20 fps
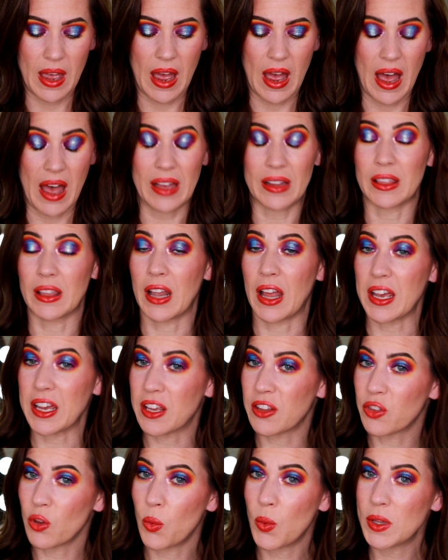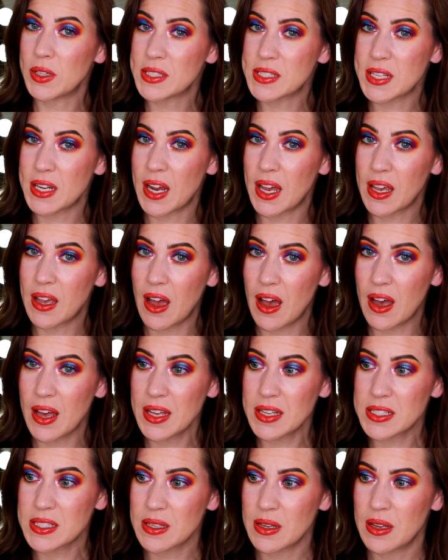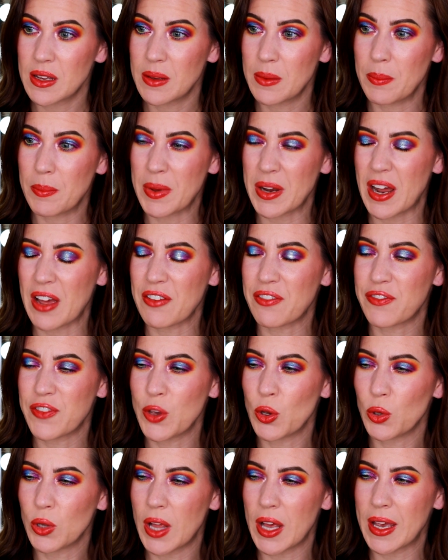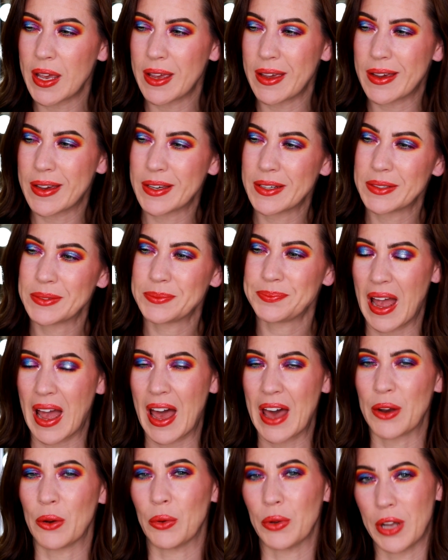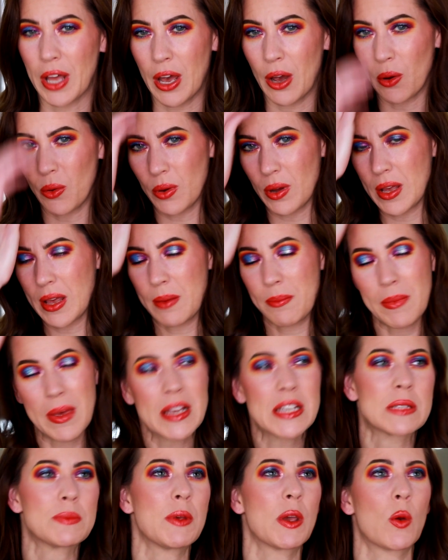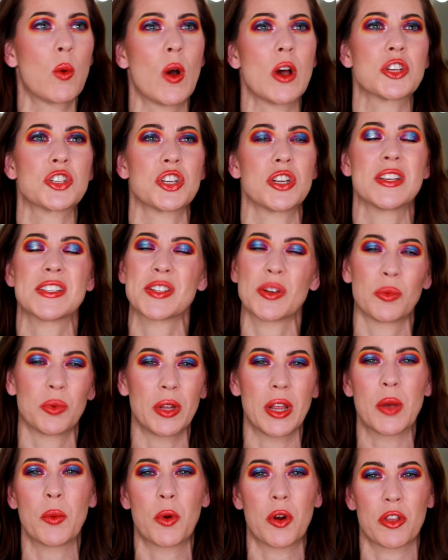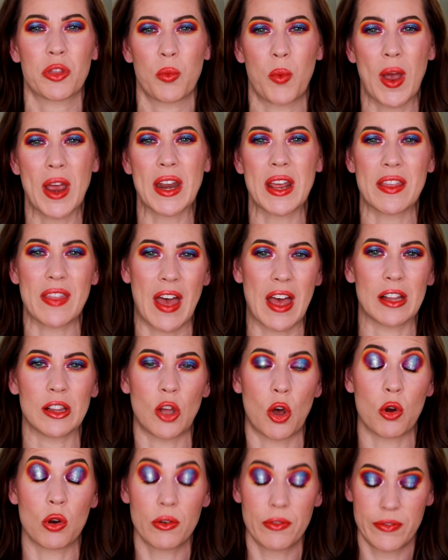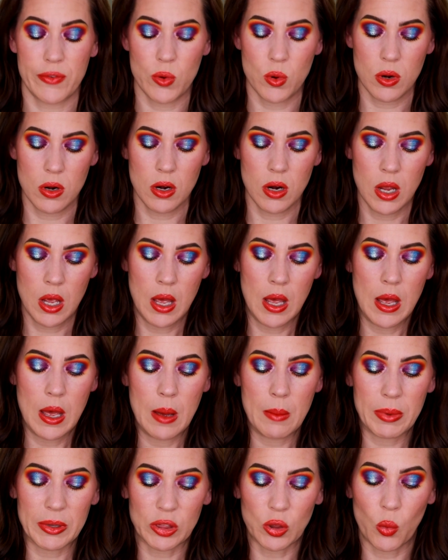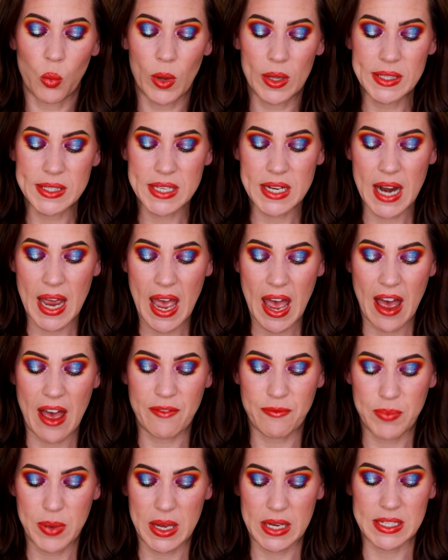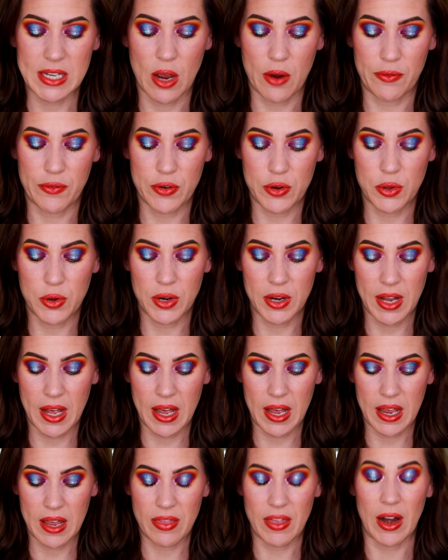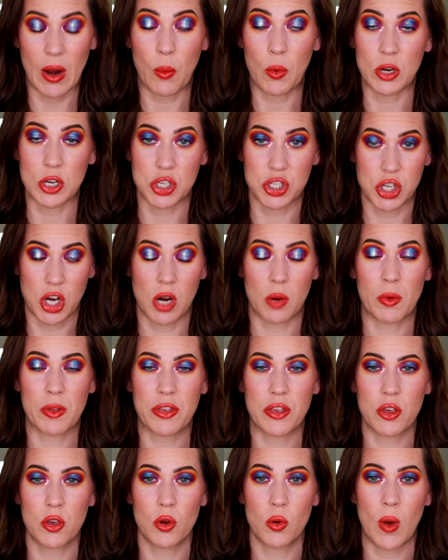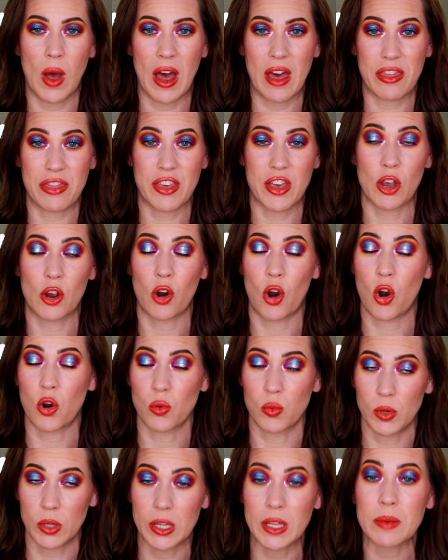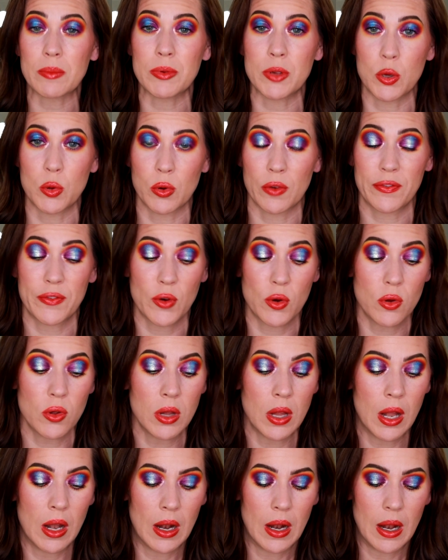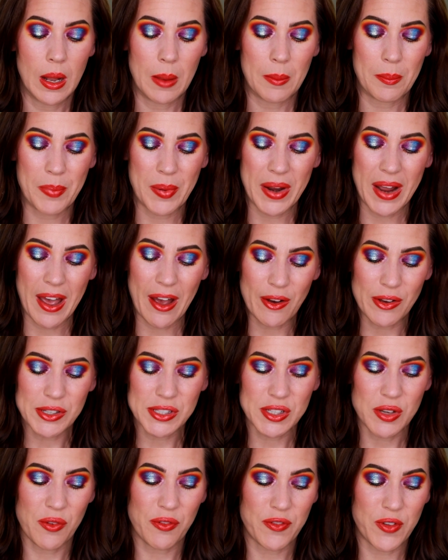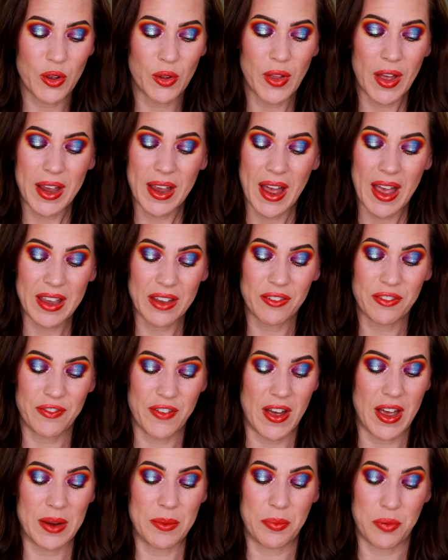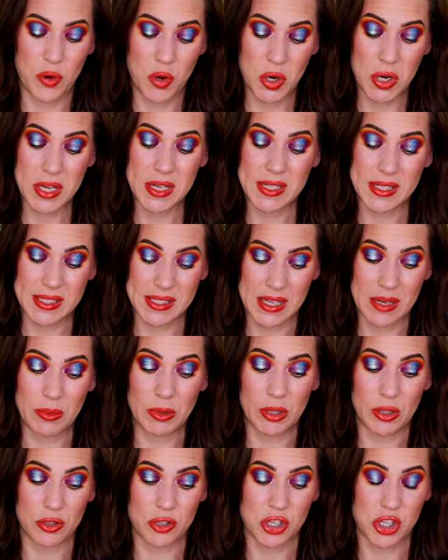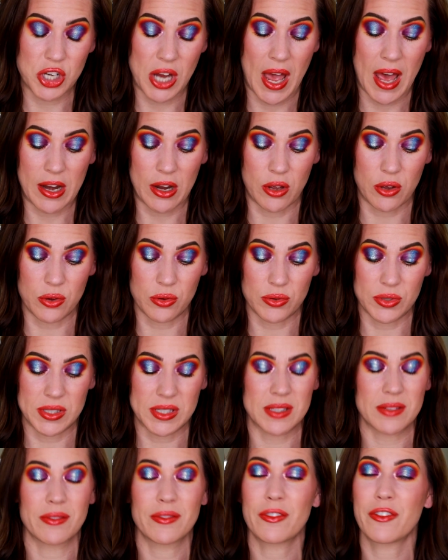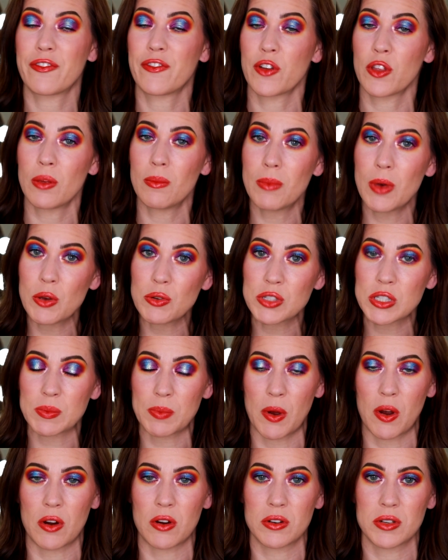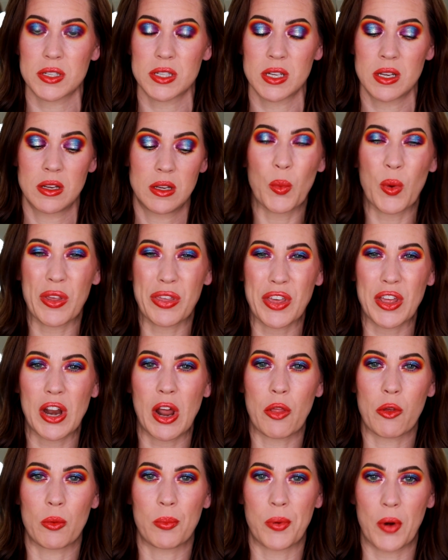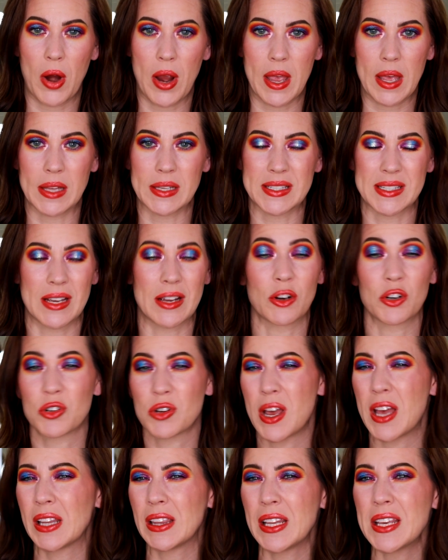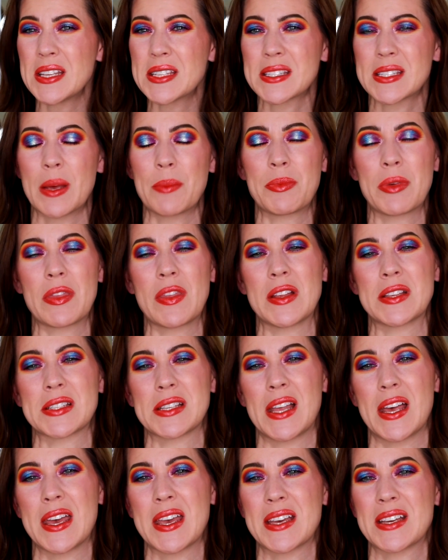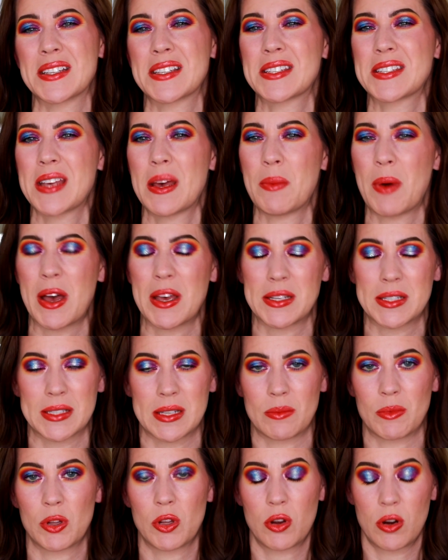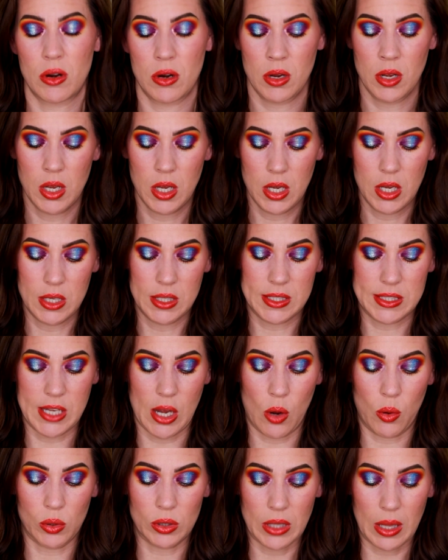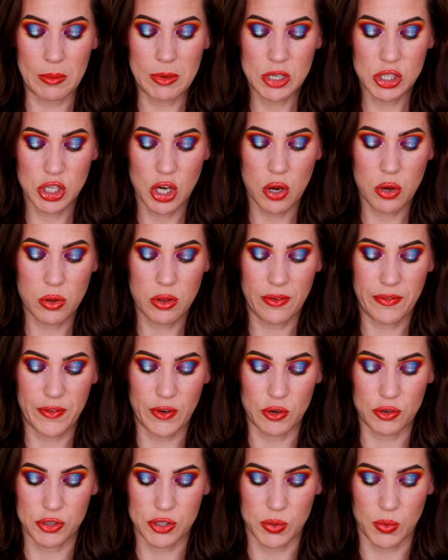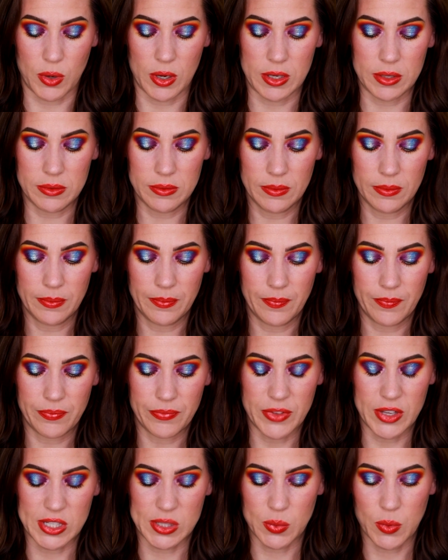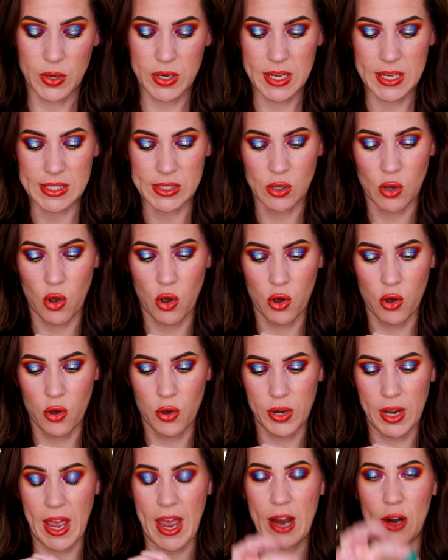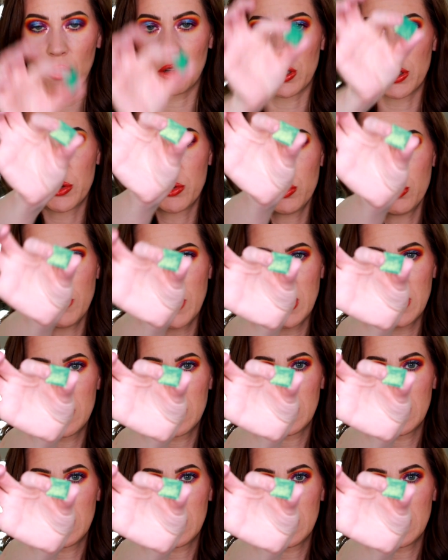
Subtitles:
I like the ones that I got, but I feel like, I don't know. It makes me question, is it really worth waiting that long for? But the ones that I have picked out for you today that I want to share with you, I think are really beautiful. But I also feel like I can find pretty similar shadows, for the most part, within other brands. Or at least something that's like semi-similar. So let me show you the first one. This one is called Heirloom.